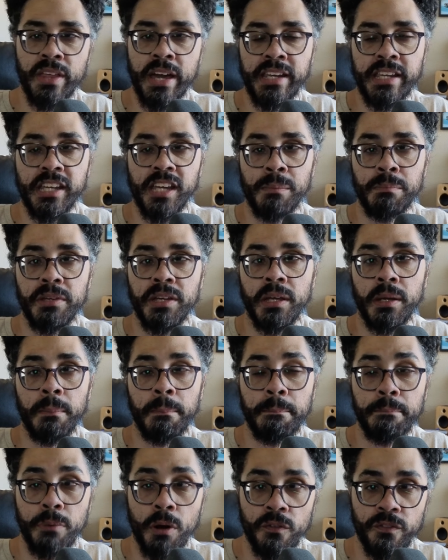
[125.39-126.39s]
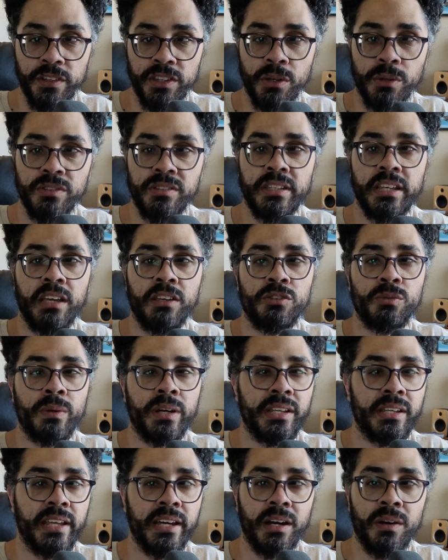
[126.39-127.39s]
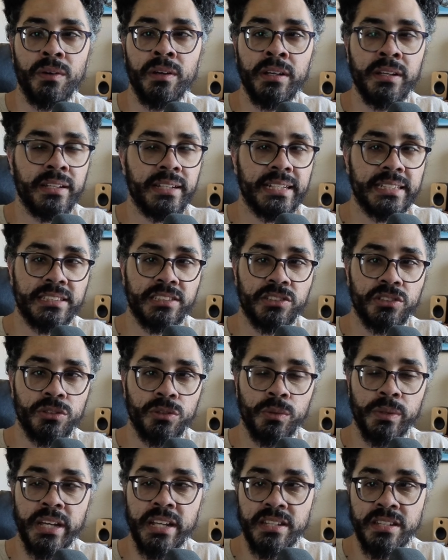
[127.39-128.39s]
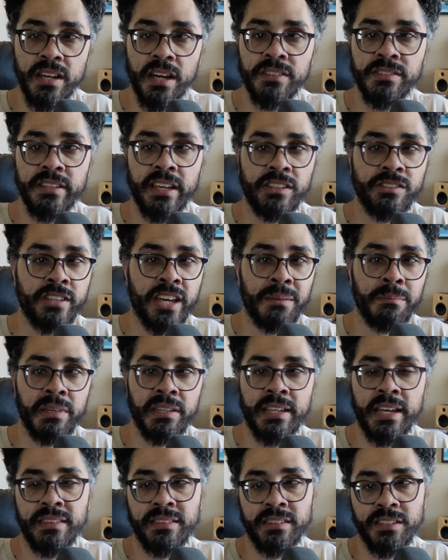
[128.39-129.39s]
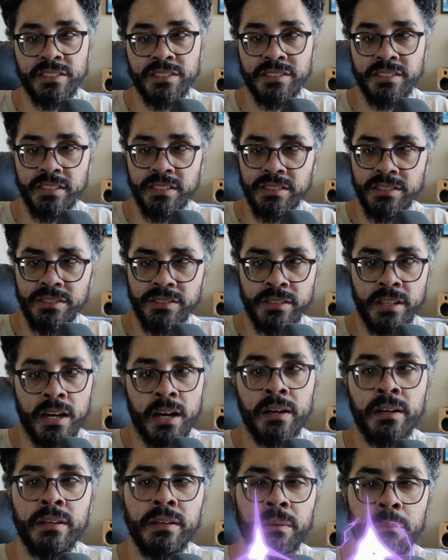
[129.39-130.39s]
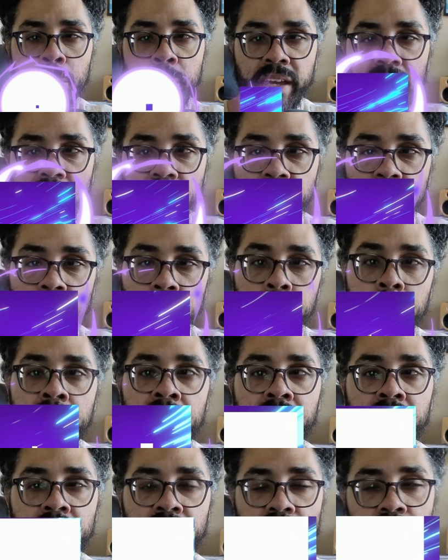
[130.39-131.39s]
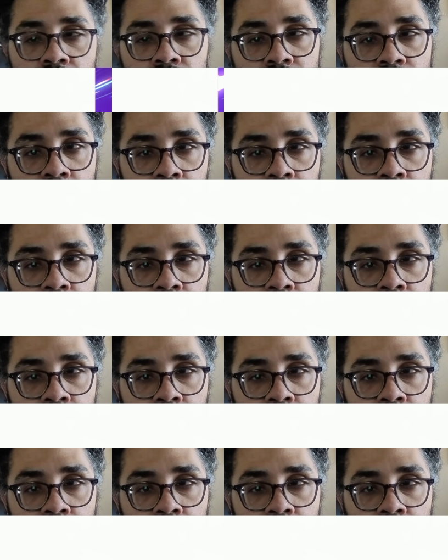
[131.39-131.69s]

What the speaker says: that it can be both of those things right now. And so it does excite me that this is making a comeback into the